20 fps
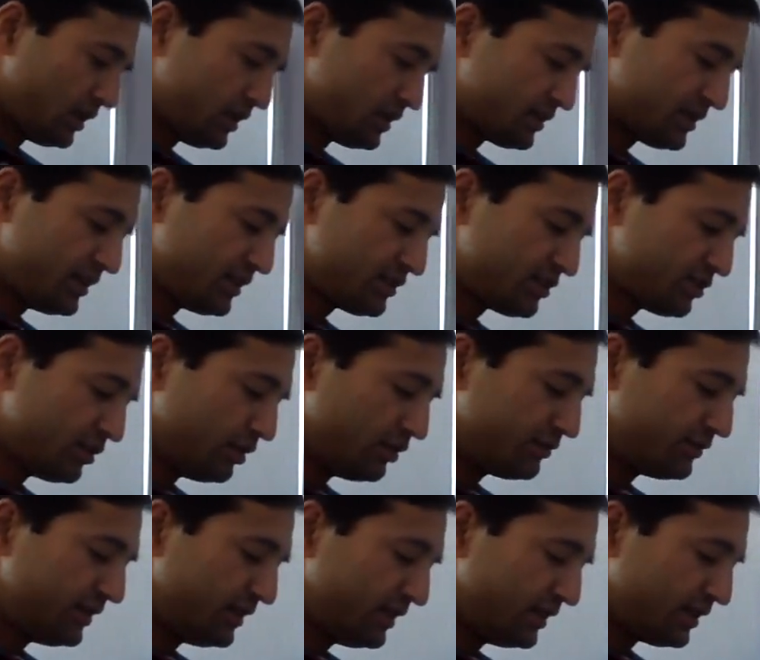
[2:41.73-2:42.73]
sets
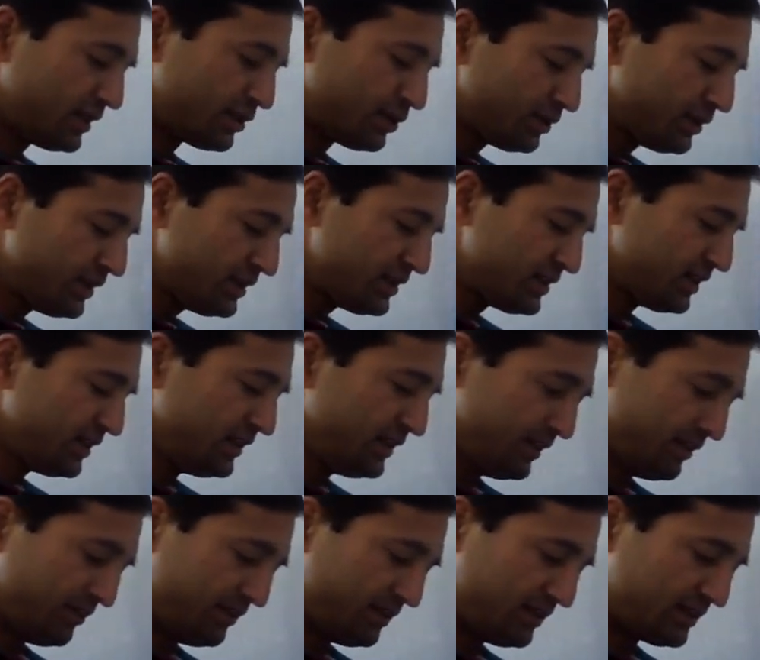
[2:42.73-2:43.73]
of the rotational
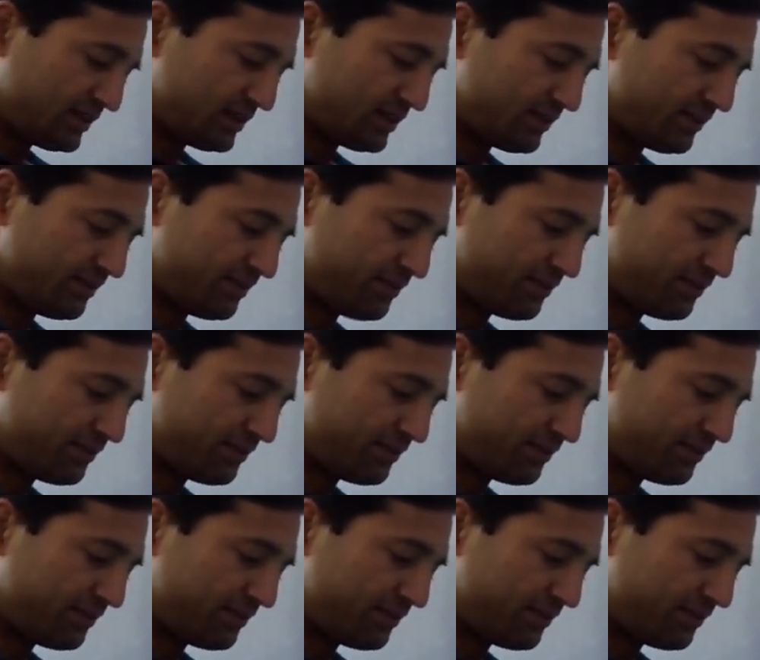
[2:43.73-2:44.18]
levels.